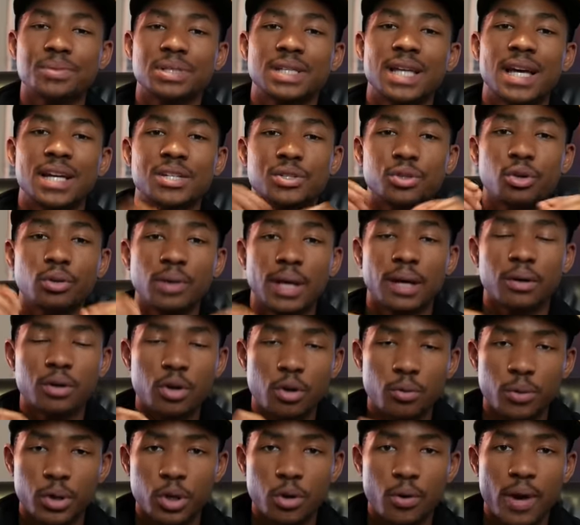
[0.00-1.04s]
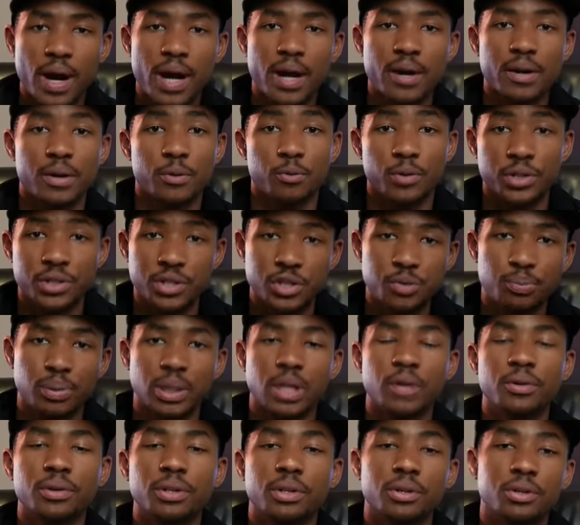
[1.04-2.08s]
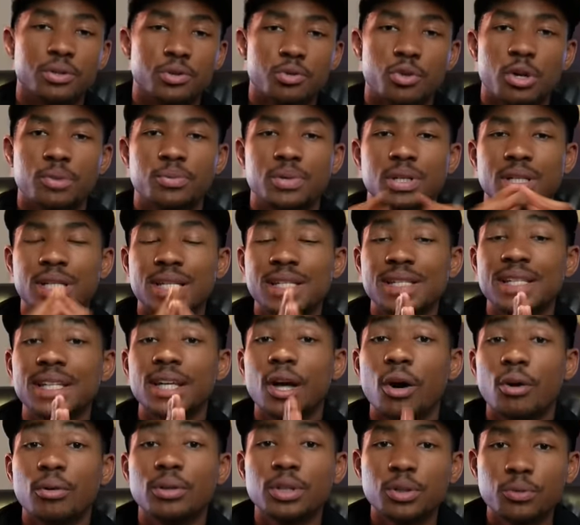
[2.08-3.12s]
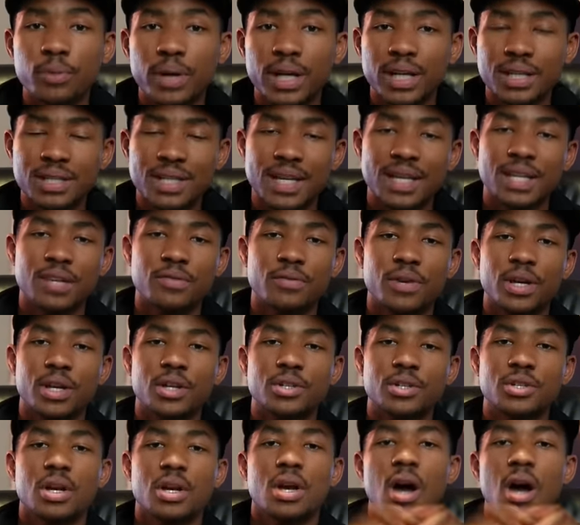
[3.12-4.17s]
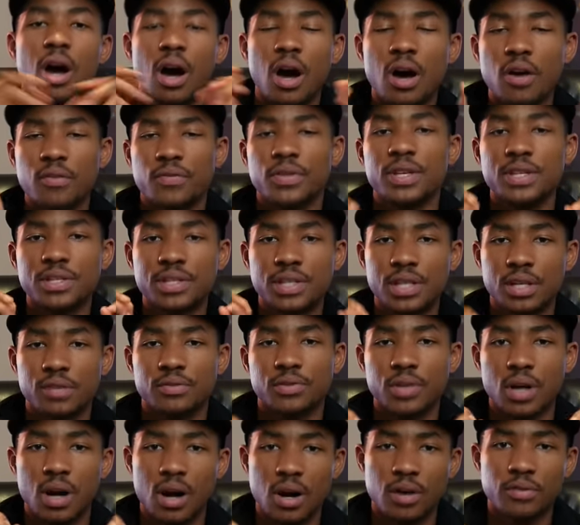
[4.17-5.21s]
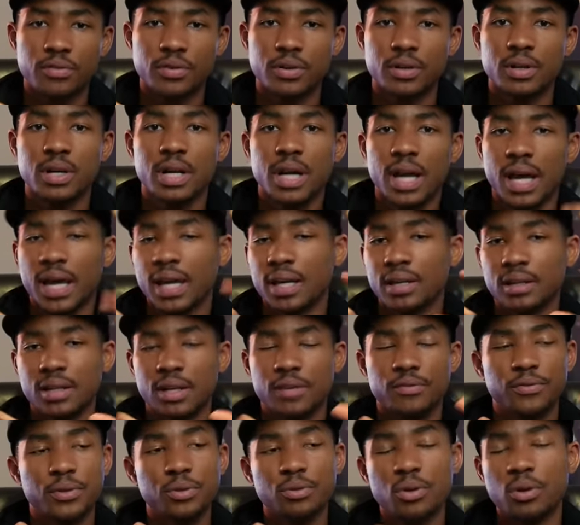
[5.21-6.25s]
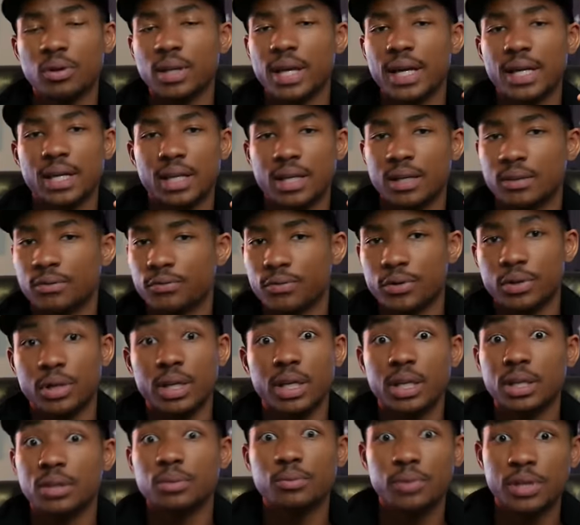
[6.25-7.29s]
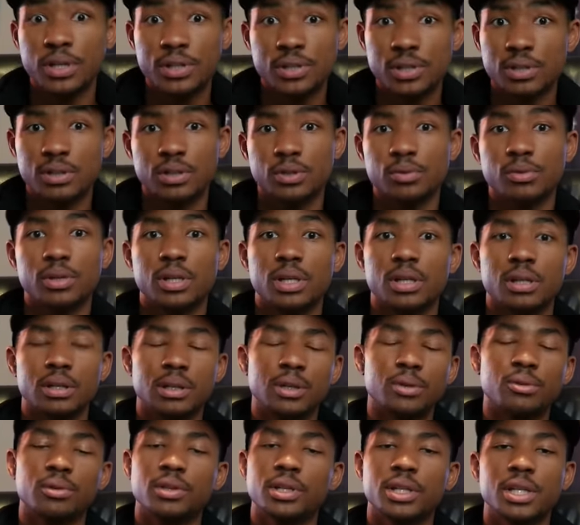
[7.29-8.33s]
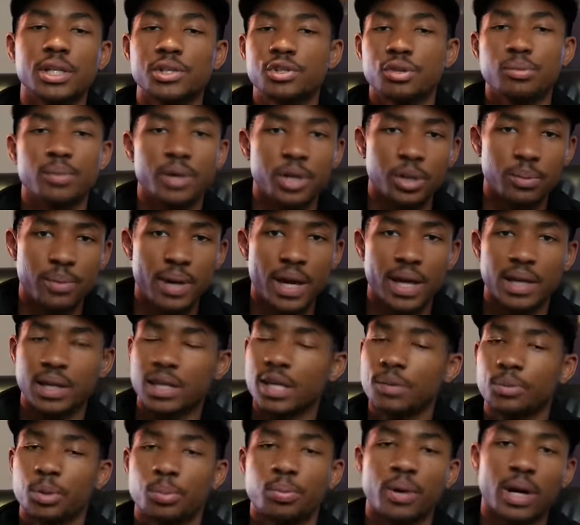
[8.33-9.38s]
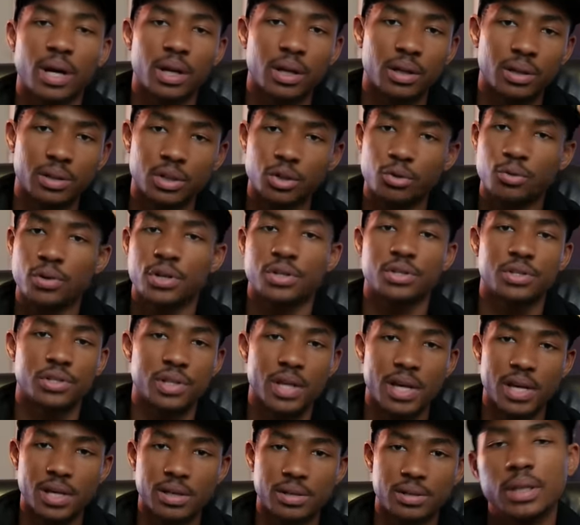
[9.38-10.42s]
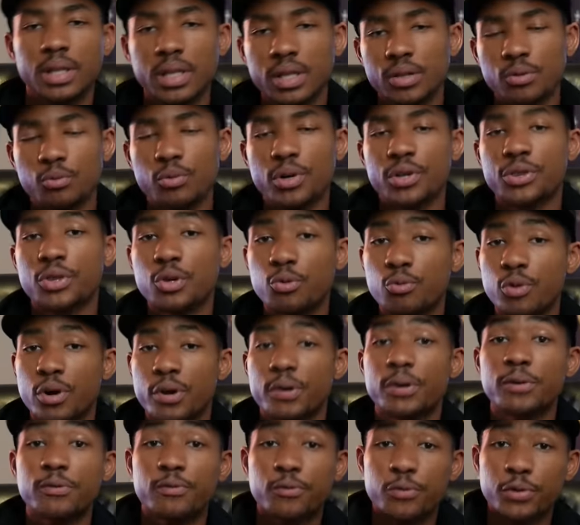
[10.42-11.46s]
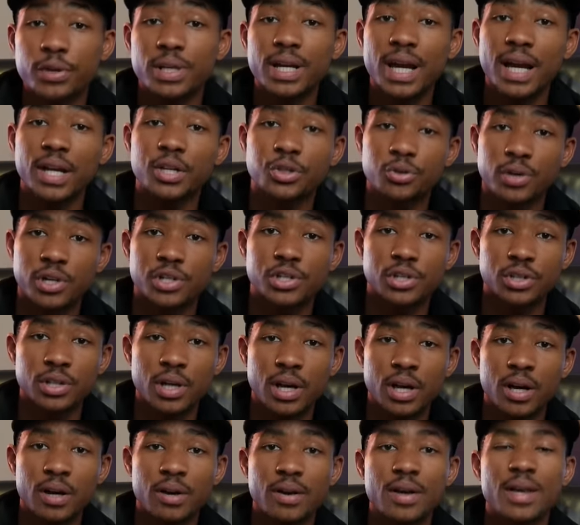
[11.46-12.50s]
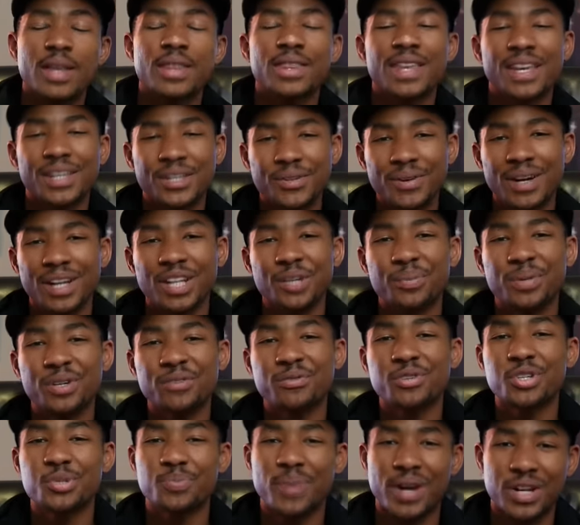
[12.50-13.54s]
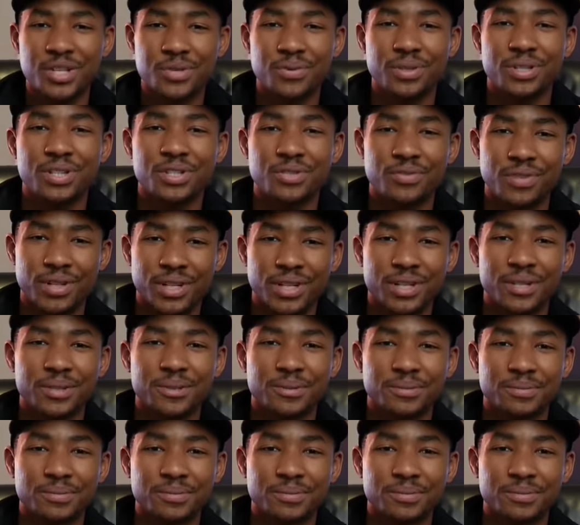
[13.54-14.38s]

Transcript: slash no lab coat required, which is below in the description, is the only way to take advantage of this gift offer. And if you don't like it for any reason, you can literally get your money back, keep the product, no questions asked. Get with the worry-free hydration, y'all. Thank you, LMNT, for sponsoring this video.